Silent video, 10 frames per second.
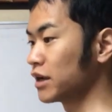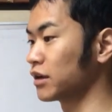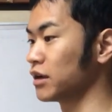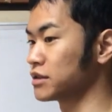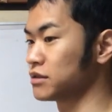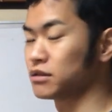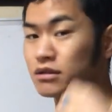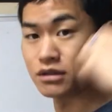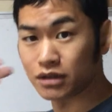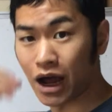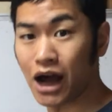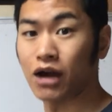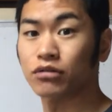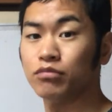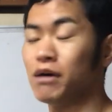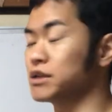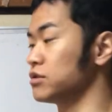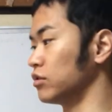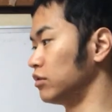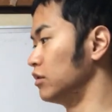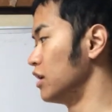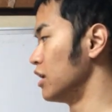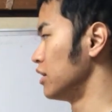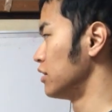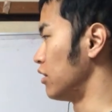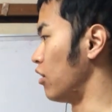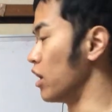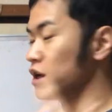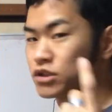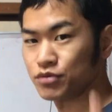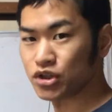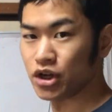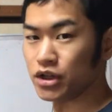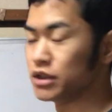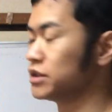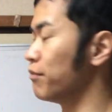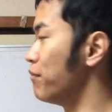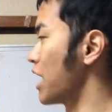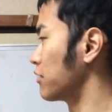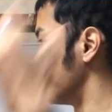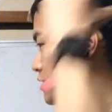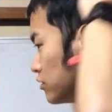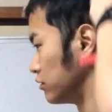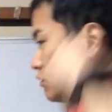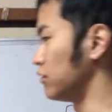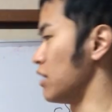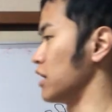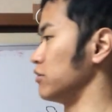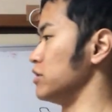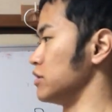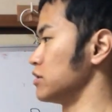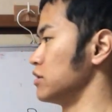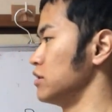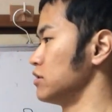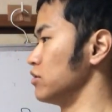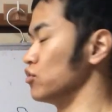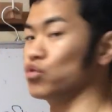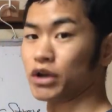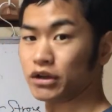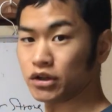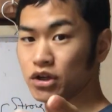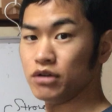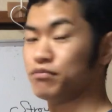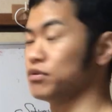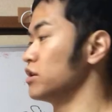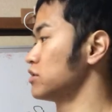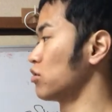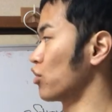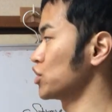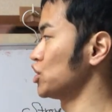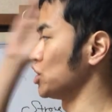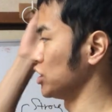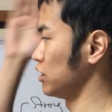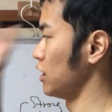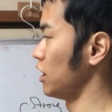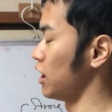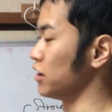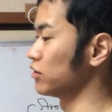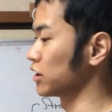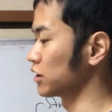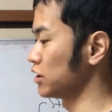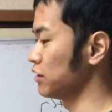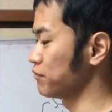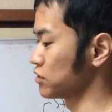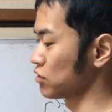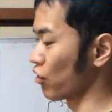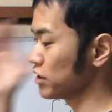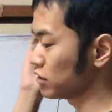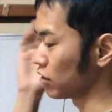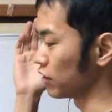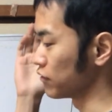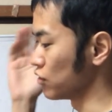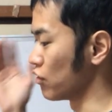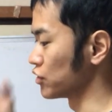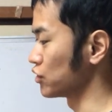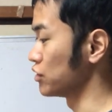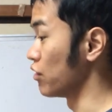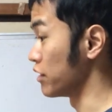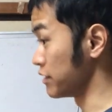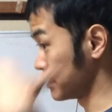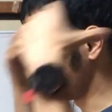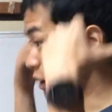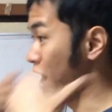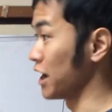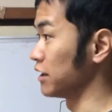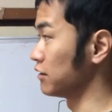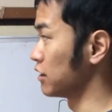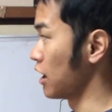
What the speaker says: a tough muscle, especially the back muscle like this, so you can keep stretching, you can keep straighten your spine